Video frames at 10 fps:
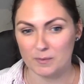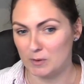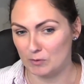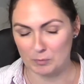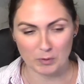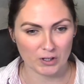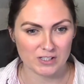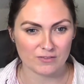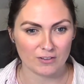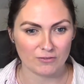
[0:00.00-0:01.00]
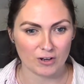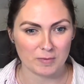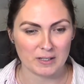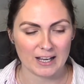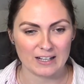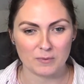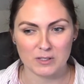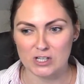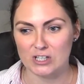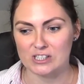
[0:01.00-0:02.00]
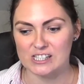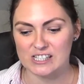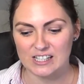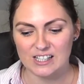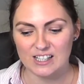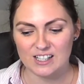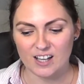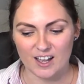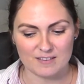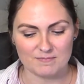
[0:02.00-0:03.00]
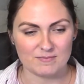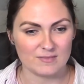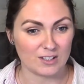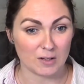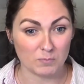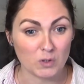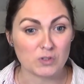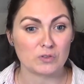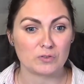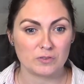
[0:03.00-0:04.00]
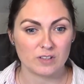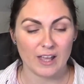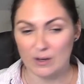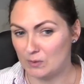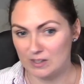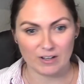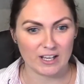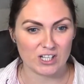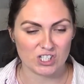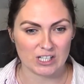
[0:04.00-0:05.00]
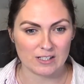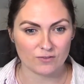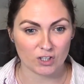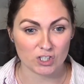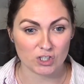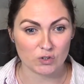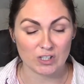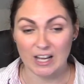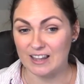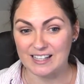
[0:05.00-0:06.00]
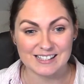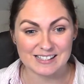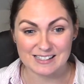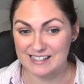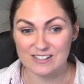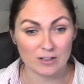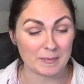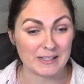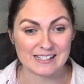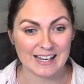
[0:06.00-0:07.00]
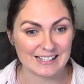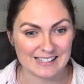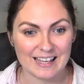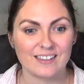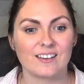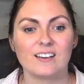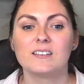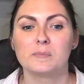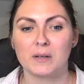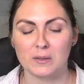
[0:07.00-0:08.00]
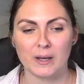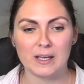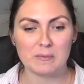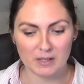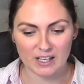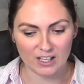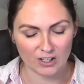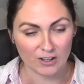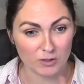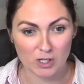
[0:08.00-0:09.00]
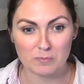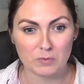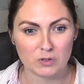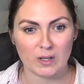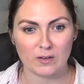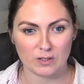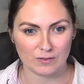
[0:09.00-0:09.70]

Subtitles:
that we are all products of our environment. And if we don't model healthy relationships for our children, and that doesn't necessarily mean staying together, by the way, but if you don't model healthy